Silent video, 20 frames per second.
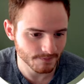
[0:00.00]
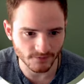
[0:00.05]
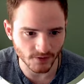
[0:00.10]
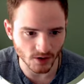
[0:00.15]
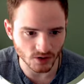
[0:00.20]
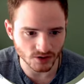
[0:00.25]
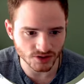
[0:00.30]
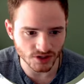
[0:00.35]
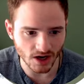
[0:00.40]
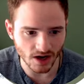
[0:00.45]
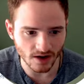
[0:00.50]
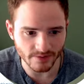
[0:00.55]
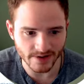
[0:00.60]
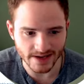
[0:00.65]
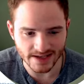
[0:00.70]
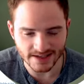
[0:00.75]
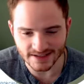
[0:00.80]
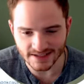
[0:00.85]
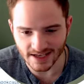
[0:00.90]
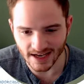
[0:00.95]
First off,
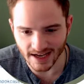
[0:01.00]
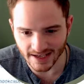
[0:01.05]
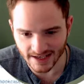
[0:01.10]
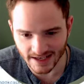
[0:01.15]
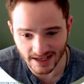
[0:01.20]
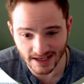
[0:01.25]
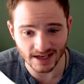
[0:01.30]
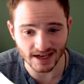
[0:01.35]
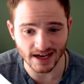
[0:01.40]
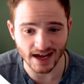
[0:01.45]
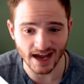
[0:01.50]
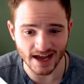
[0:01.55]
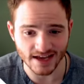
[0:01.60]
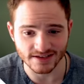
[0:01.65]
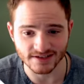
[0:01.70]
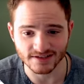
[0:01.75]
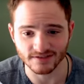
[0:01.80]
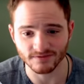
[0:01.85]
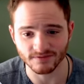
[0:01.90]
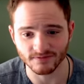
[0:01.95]
we can see IKEA
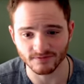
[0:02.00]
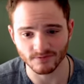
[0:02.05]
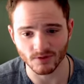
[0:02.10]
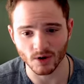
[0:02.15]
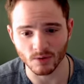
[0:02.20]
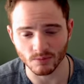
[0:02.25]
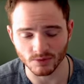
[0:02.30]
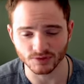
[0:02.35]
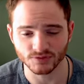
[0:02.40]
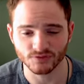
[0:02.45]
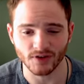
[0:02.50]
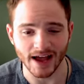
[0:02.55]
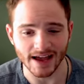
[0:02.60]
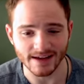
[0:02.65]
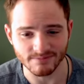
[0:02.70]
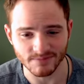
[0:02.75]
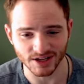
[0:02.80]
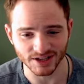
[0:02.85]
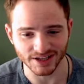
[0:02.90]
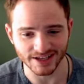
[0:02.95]
has almost
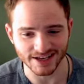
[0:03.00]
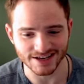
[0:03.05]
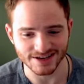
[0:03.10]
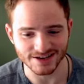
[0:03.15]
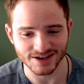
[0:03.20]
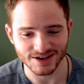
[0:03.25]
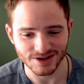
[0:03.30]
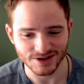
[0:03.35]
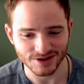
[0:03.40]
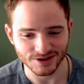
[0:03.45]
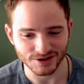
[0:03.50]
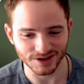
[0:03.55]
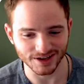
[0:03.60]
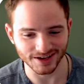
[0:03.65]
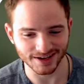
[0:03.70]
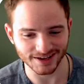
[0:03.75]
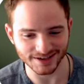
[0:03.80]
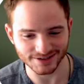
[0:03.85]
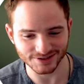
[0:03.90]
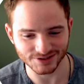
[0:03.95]
5 million
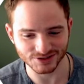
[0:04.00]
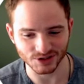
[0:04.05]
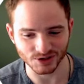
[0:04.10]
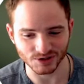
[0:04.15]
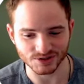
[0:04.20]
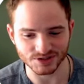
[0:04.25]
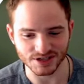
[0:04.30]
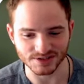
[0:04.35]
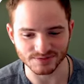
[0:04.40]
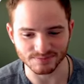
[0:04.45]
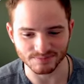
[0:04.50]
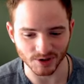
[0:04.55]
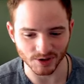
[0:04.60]
uh, searches